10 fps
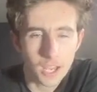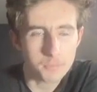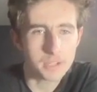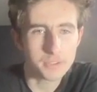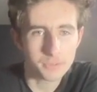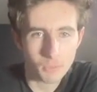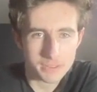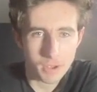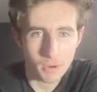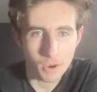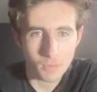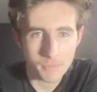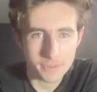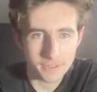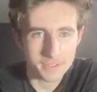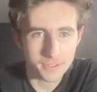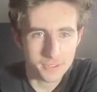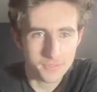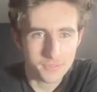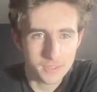I mean, it is web a, a, website, you know.
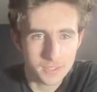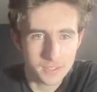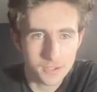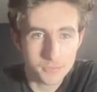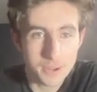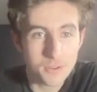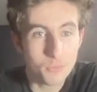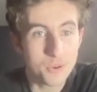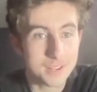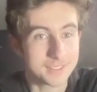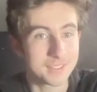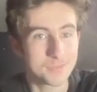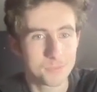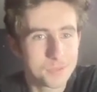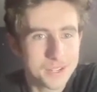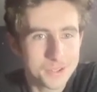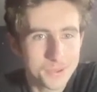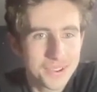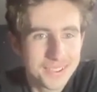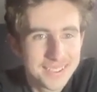It was made on Wix. Pretty cool.